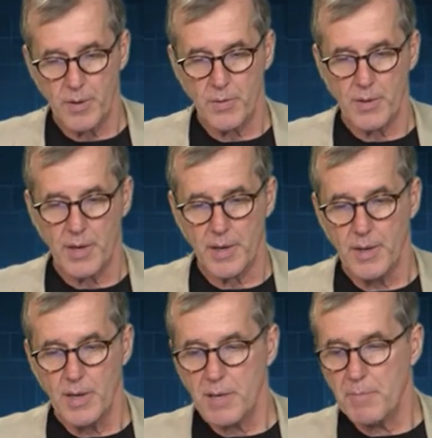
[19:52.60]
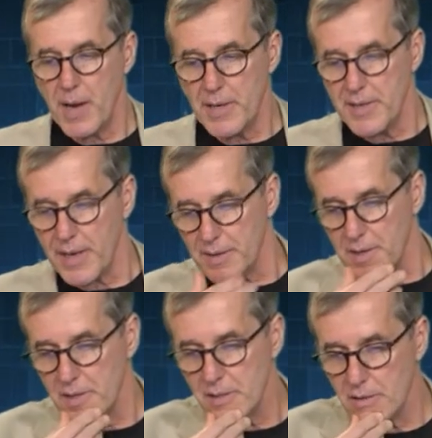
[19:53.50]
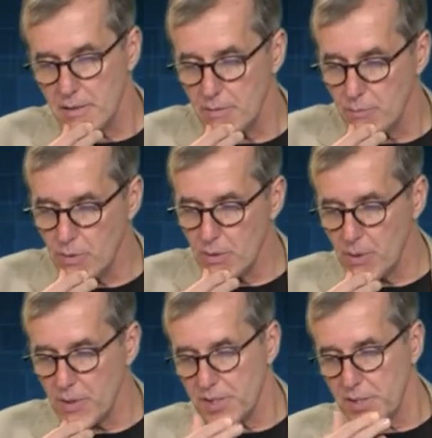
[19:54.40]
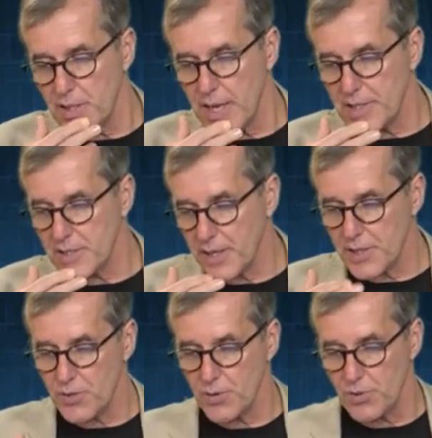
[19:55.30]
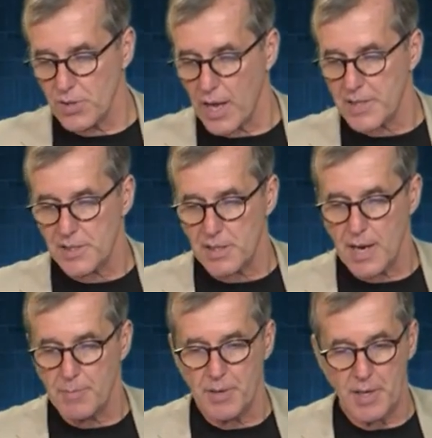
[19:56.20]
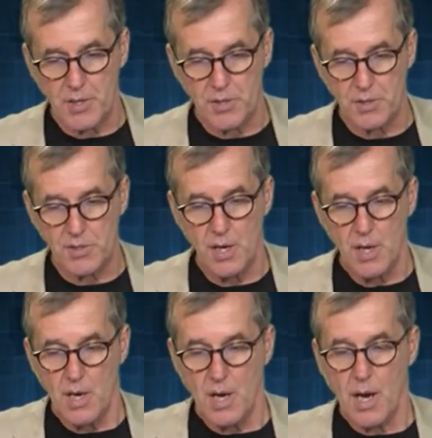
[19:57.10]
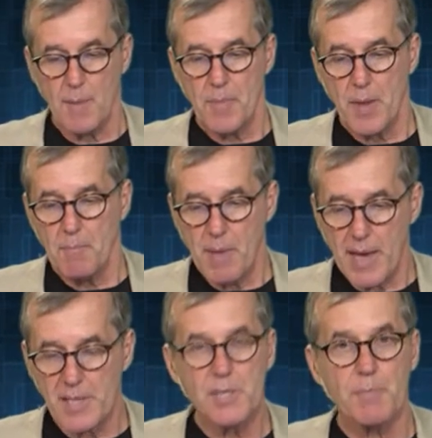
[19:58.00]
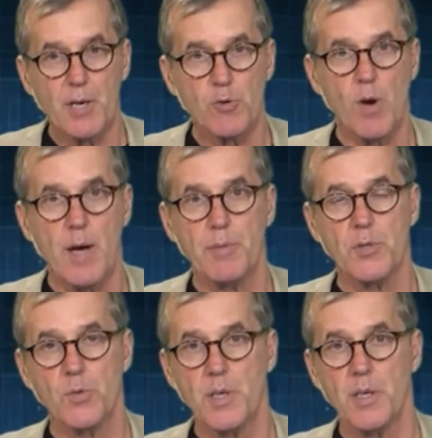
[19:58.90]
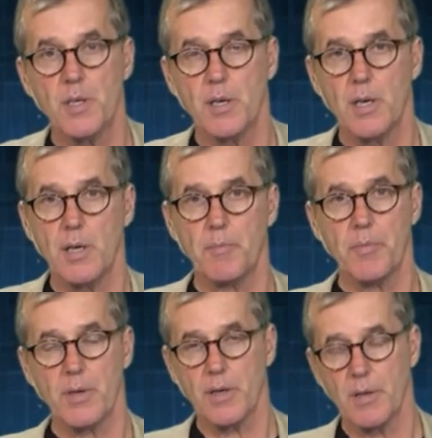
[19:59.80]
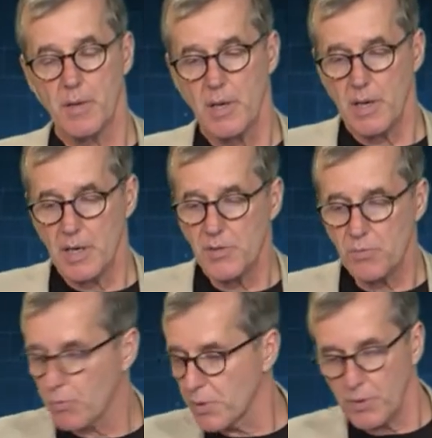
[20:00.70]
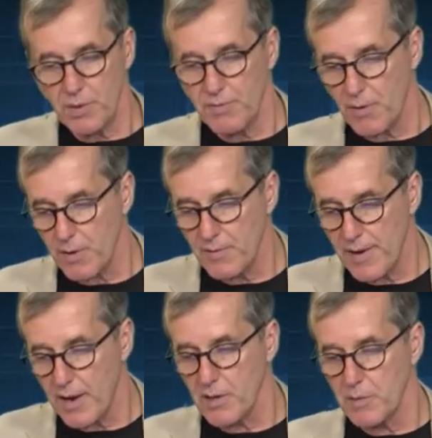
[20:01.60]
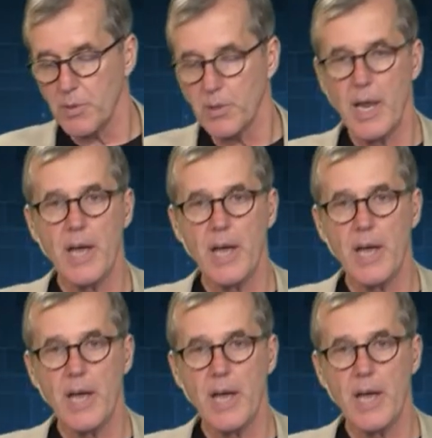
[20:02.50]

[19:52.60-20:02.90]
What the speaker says: Okay, combined techniques. And we noted this in the last lecture. There's lots of combinations. Mass spectrometry is really very valuable. And